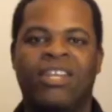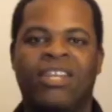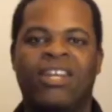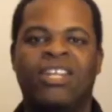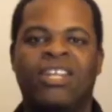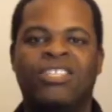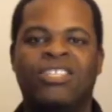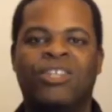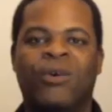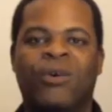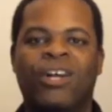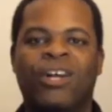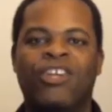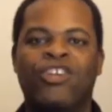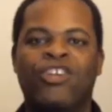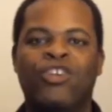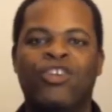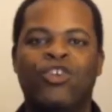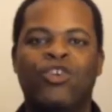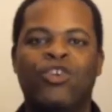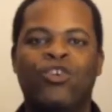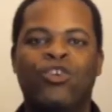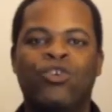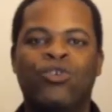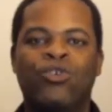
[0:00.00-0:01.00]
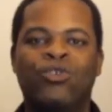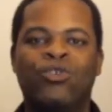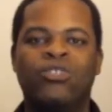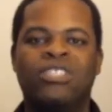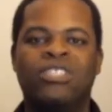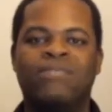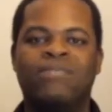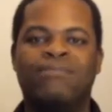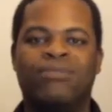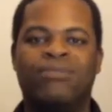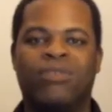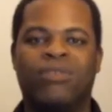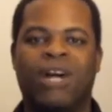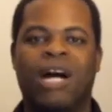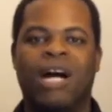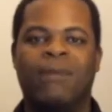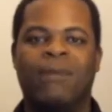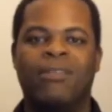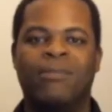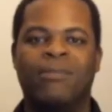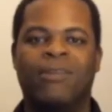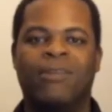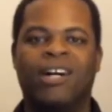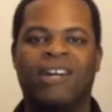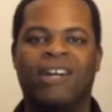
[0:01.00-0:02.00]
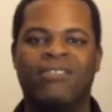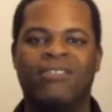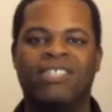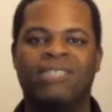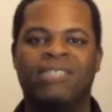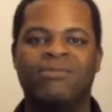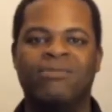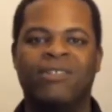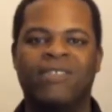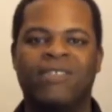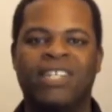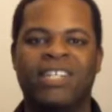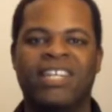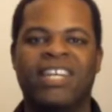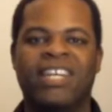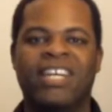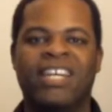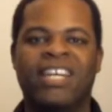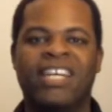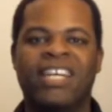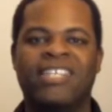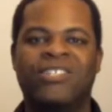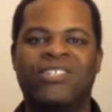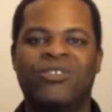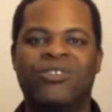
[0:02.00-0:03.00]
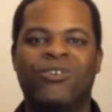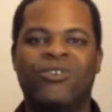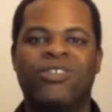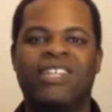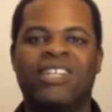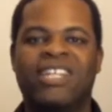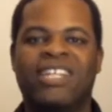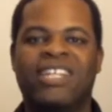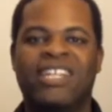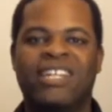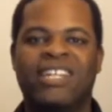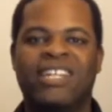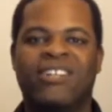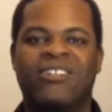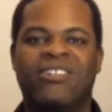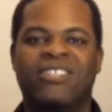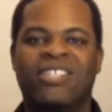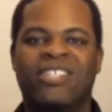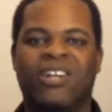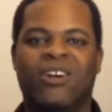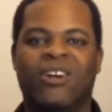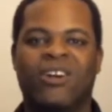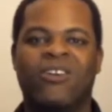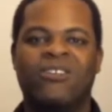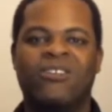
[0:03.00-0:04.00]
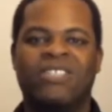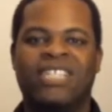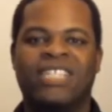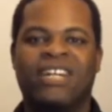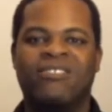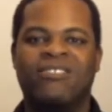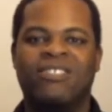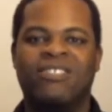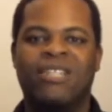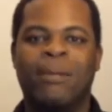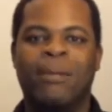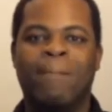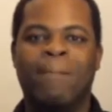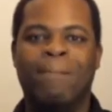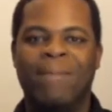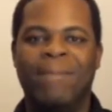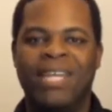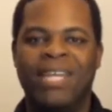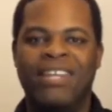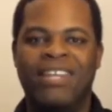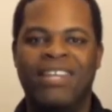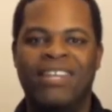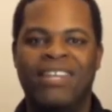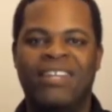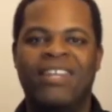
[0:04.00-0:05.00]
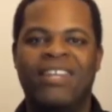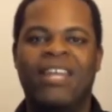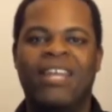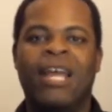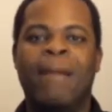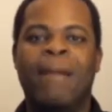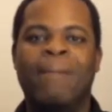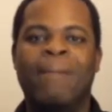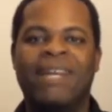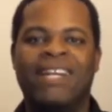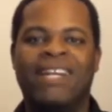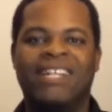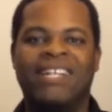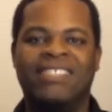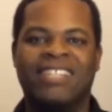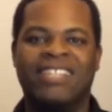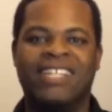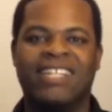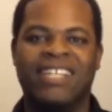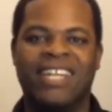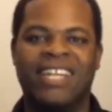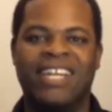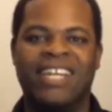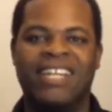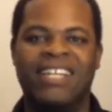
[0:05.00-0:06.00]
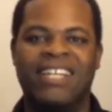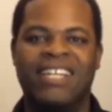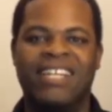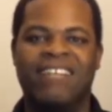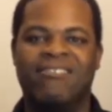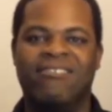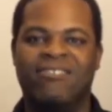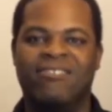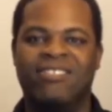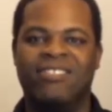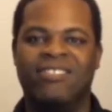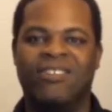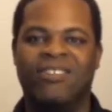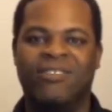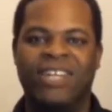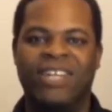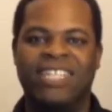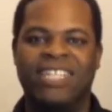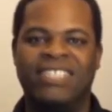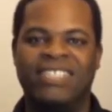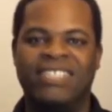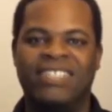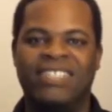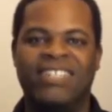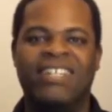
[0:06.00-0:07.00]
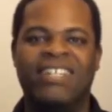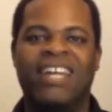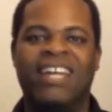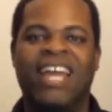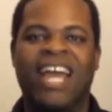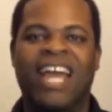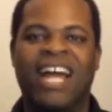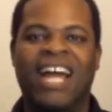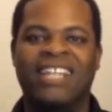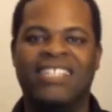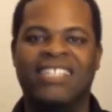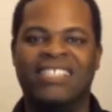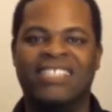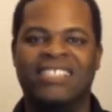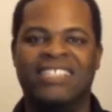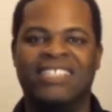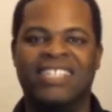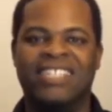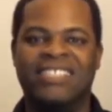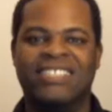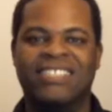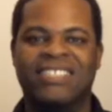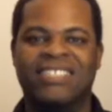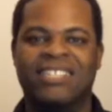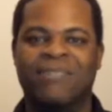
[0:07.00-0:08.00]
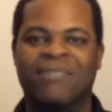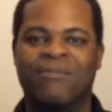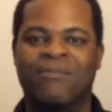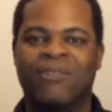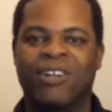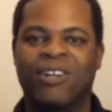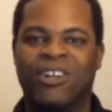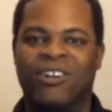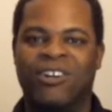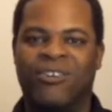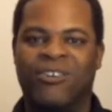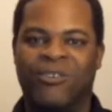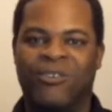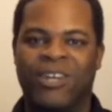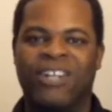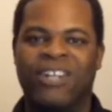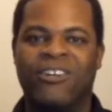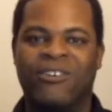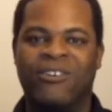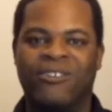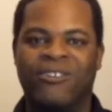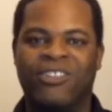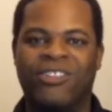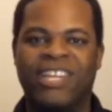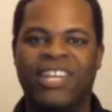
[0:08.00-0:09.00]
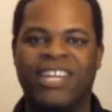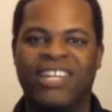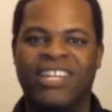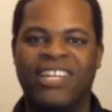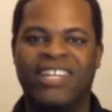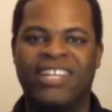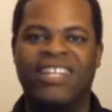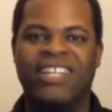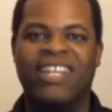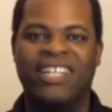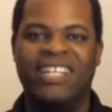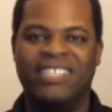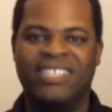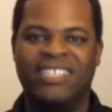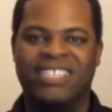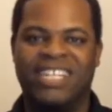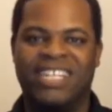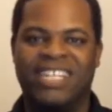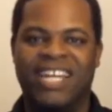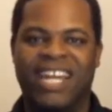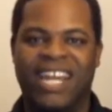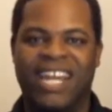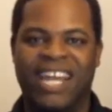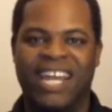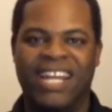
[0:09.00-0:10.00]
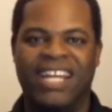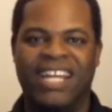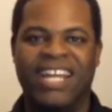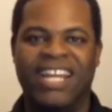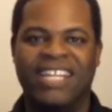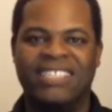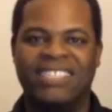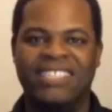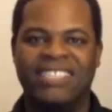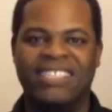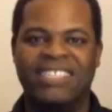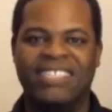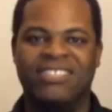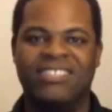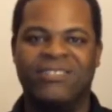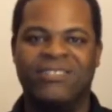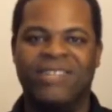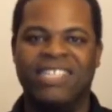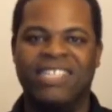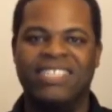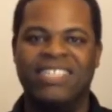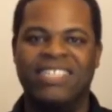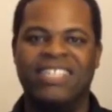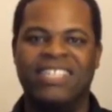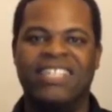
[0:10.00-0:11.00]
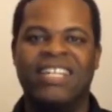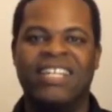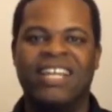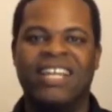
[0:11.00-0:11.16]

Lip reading: So a huge problem of this movie is who the killer turns out to be. Because, again, if Teresa had just done some critical thinking, just analyze the situation,